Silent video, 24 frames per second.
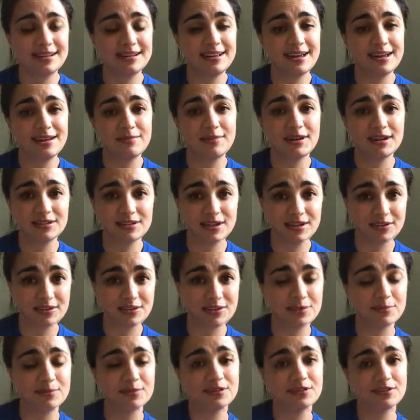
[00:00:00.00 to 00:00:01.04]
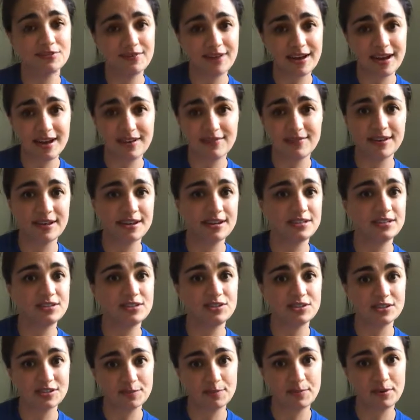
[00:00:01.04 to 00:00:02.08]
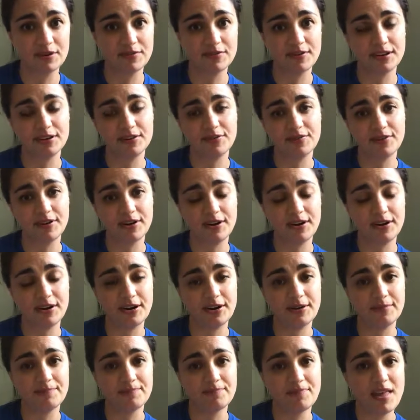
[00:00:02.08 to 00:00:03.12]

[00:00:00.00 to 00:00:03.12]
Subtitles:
Again, my daughter's almost 5, and it's just perfect for her.